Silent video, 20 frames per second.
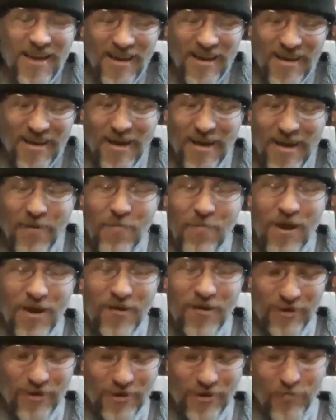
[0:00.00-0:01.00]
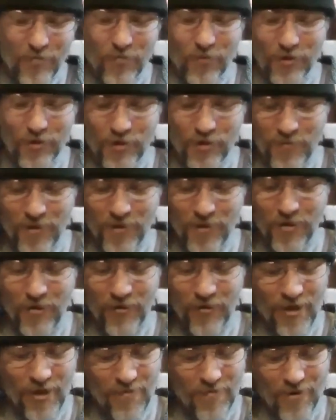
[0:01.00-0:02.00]
Yeah, make Crunchyroll spend all
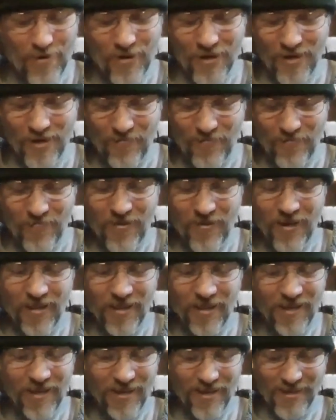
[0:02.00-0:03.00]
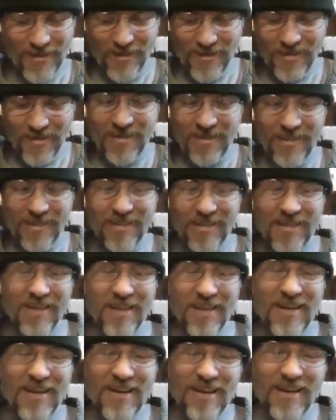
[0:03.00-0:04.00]
that money. I like
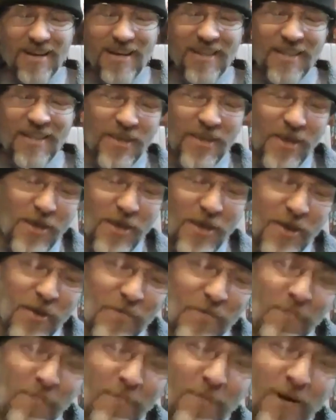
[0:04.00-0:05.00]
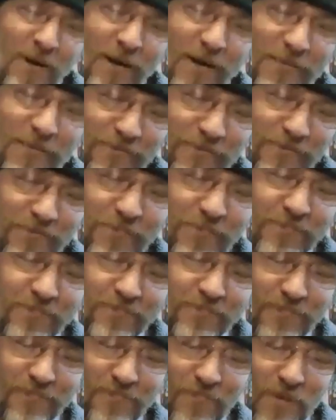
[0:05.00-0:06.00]
it. But
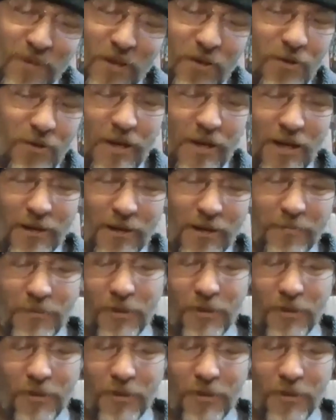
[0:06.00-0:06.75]
oh yeah, you